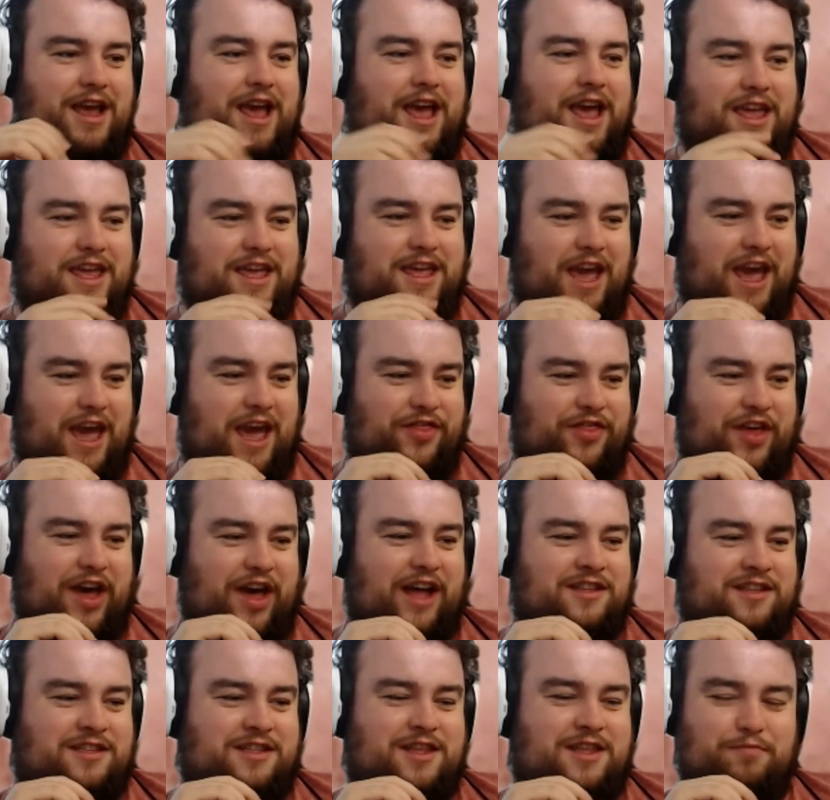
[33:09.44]
Yeah,
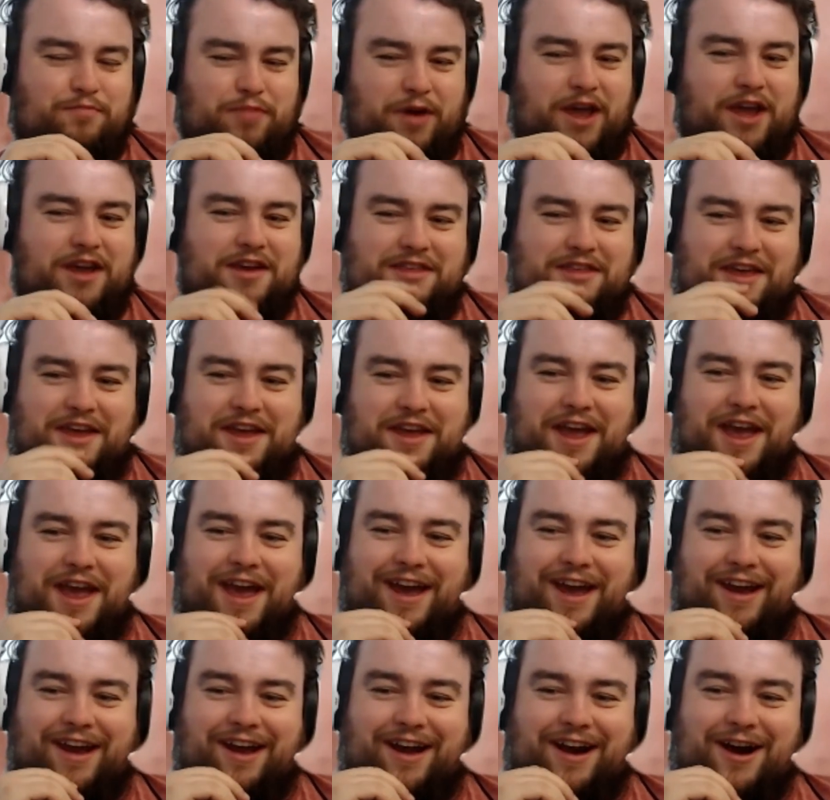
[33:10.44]
that's the big thing.
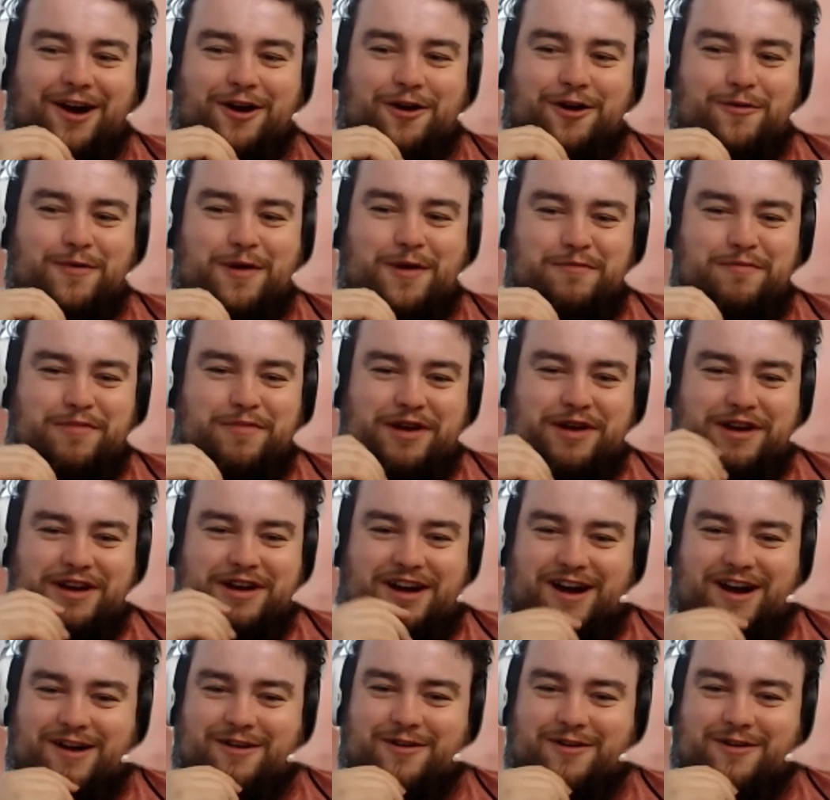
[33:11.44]
Hey, I remember